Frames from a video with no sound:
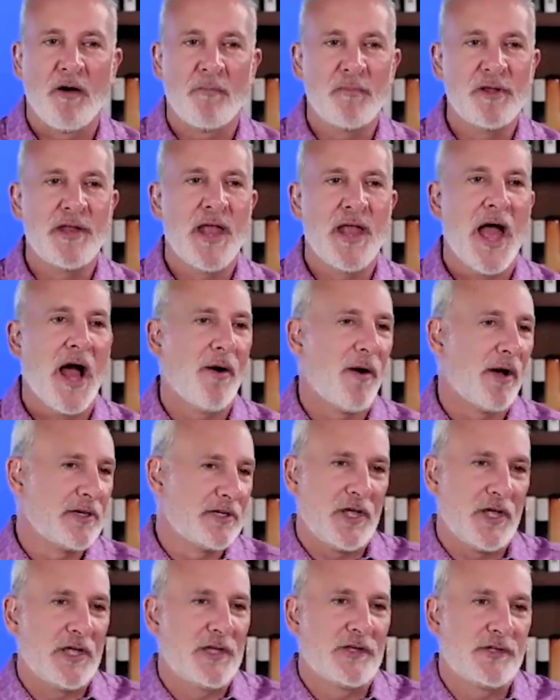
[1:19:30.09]
I mean, now
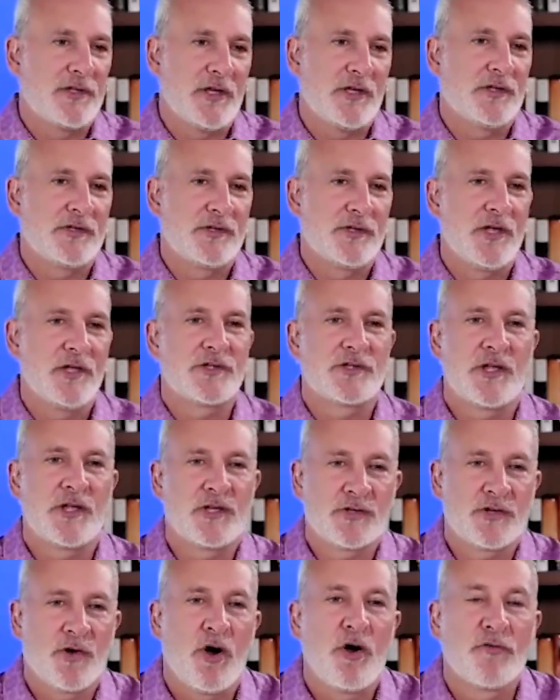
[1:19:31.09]

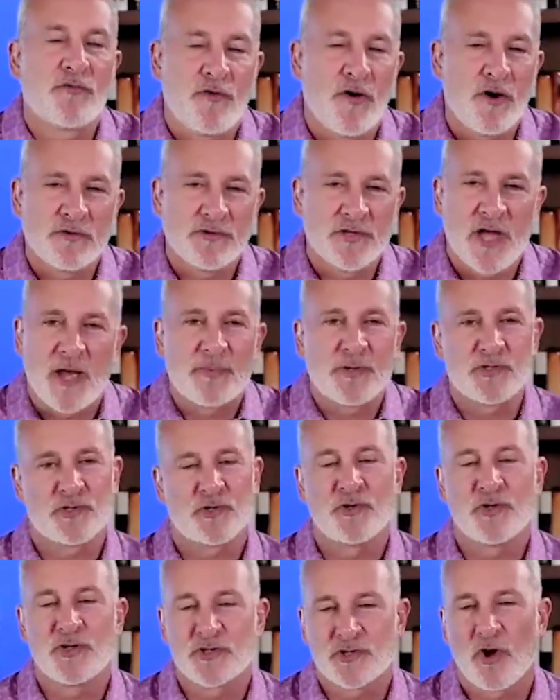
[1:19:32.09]
it's all, as far as I'm
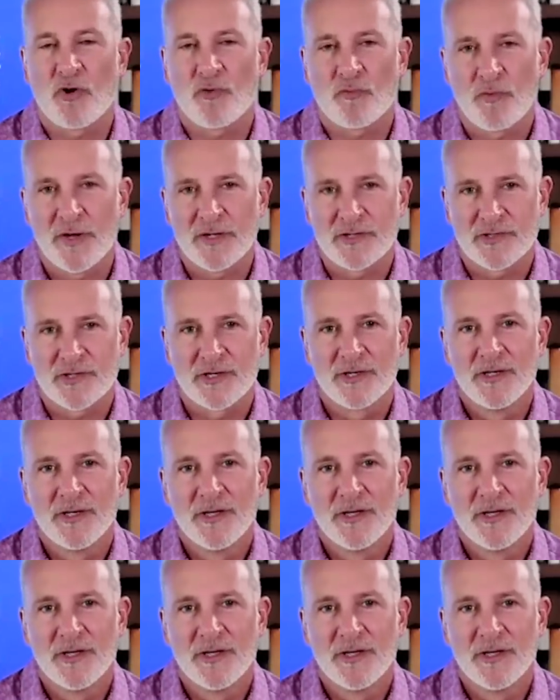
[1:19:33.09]
concerned, it's all risk.